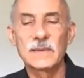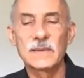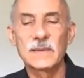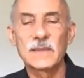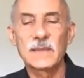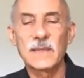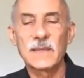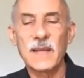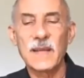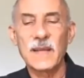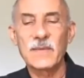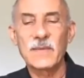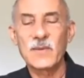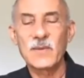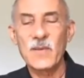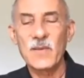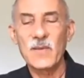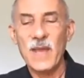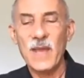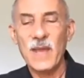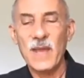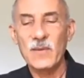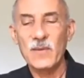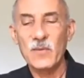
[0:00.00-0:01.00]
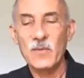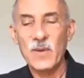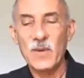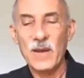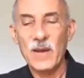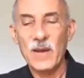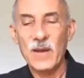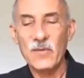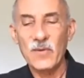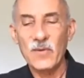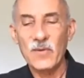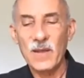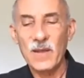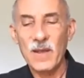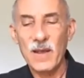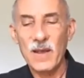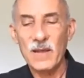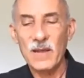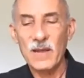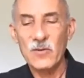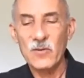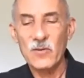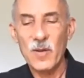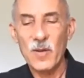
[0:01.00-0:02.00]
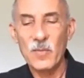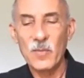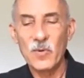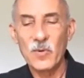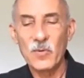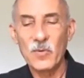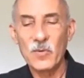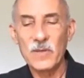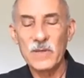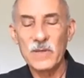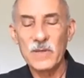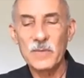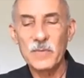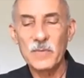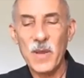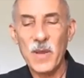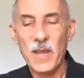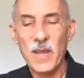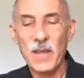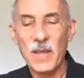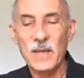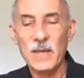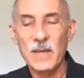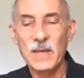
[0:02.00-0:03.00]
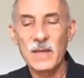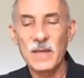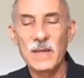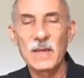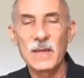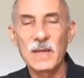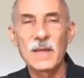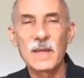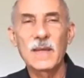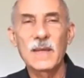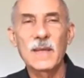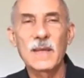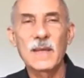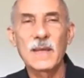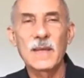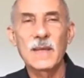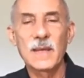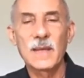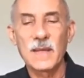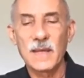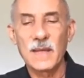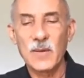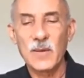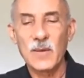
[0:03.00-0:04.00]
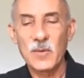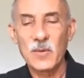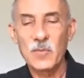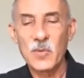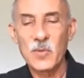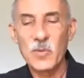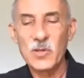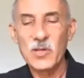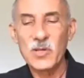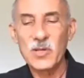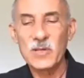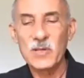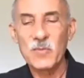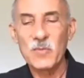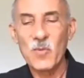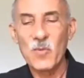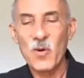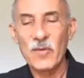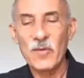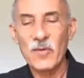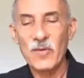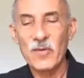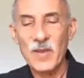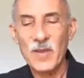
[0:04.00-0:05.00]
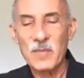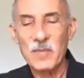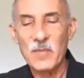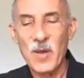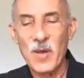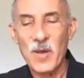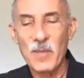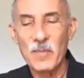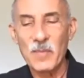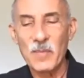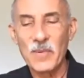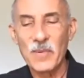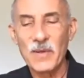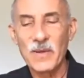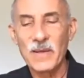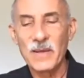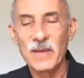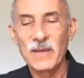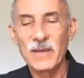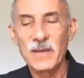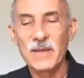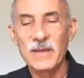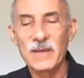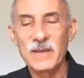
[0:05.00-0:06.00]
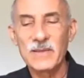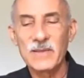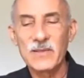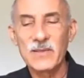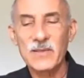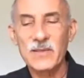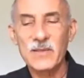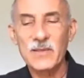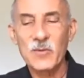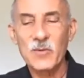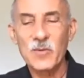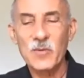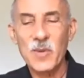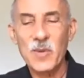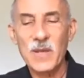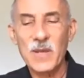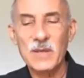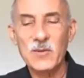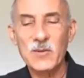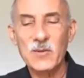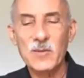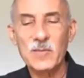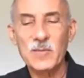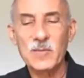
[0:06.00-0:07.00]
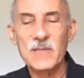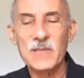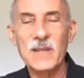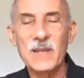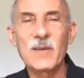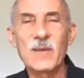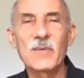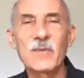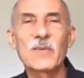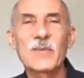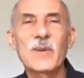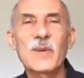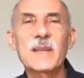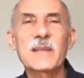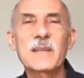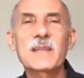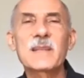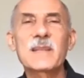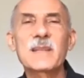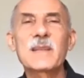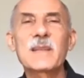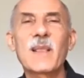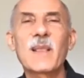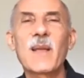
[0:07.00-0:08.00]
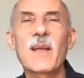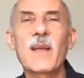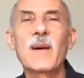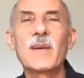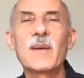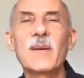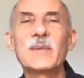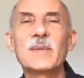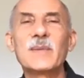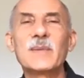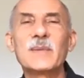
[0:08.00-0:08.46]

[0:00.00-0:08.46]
And after that, whenever he got in trouble with his pain, he would push his morphine pump and just repeat to himself, "Rest in love,